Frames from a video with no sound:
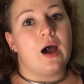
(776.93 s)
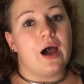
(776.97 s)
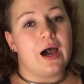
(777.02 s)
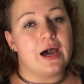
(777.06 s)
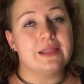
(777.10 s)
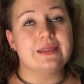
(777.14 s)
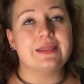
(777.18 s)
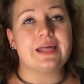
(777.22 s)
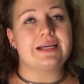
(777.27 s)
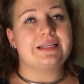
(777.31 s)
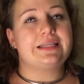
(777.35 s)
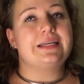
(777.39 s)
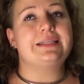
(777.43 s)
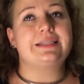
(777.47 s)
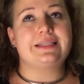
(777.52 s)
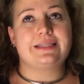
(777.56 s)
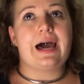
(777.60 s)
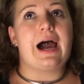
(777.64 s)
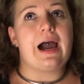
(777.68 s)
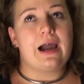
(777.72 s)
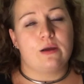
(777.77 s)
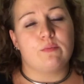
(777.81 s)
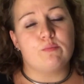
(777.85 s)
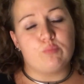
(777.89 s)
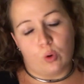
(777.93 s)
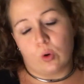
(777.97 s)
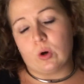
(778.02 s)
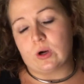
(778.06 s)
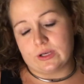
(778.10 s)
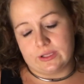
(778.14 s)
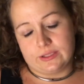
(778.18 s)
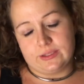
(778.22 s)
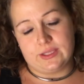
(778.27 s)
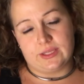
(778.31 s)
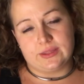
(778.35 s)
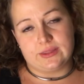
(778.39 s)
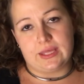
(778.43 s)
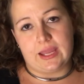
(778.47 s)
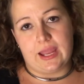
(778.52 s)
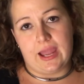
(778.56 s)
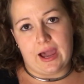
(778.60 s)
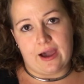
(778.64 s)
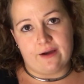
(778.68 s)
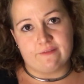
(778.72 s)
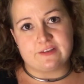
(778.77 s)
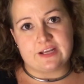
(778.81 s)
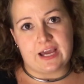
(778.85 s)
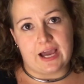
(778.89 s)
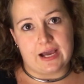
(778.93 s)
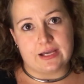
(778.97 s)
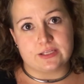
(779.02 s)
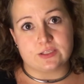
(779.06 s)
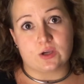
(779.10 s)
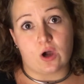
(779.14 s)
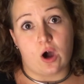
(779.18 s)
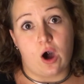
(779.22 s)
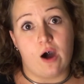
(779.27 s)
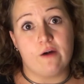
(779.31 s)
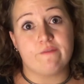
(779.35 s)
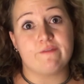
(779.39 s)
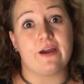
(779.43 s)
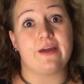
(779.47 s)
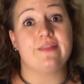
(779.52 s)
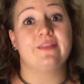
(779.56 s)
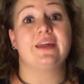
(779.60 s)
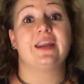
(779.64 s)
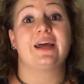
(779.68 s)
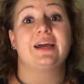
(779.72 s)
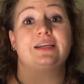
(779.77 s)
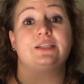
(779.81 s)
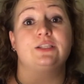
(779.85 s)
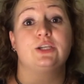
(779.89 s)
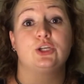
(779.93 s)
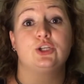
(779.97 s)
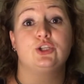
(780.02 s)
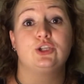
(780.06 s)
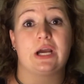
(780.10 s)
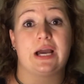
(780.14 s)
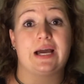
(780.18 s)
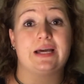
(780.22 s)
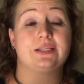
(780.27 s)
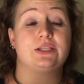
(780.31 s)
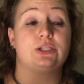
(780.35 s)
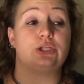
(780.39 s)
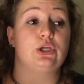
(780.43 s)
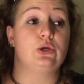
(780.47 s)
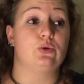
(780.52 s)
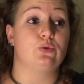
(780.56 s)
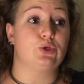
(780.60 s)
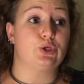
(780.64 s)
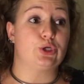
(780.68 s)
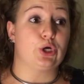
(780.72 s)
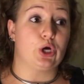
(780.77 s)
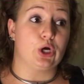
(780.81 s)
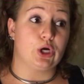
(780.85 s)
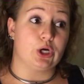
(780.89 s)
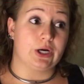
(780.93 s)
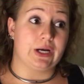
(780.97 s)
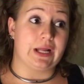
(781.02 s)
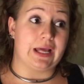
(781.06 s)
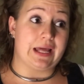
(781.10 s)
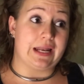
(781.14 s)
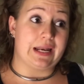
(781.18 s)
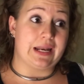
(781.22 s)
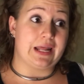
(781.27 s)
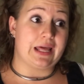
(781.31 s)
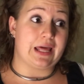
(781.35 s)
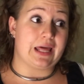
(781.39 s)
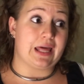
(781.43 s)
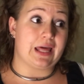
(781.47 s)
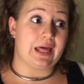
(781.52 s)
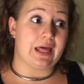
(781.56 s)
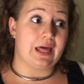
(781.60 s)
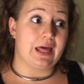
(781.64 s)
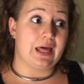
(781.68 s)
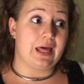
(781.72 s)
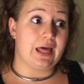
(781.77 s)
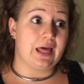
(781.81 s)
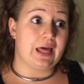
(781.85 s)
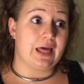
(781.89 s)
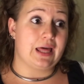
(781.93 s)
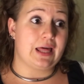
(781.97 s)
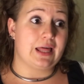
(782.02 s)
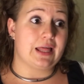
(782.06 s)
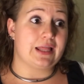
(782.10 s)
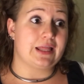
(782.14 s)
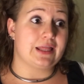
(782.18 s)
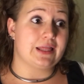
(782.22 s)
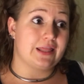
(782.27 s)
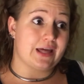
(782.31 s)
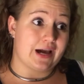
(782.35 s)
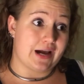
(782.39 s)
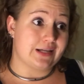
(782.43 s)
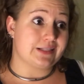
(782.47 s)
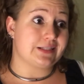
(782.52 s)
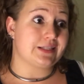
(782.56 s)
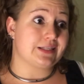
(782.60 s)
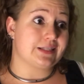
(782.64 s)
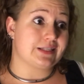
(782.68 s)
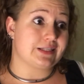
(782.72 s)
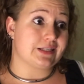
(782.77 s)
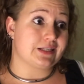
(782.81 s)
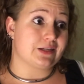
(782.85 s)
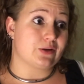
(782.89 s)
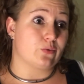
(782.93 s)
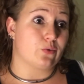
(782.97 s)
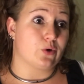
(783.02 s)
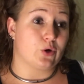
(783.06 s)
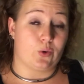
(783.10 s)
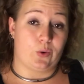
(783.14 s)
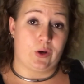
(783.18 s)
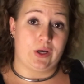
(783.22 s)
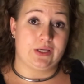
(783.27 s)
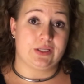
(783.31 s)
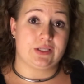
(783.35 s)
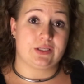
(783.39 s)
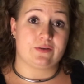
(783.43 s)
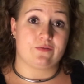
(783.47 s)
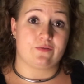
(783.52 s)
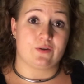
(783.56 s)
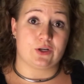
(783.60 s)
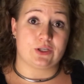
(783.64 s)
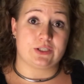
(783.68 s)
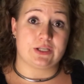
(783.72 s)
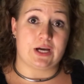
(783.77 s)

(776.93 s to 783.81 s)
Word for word: unless it's that important that they have to ask off. And then I suggest you turn in that request for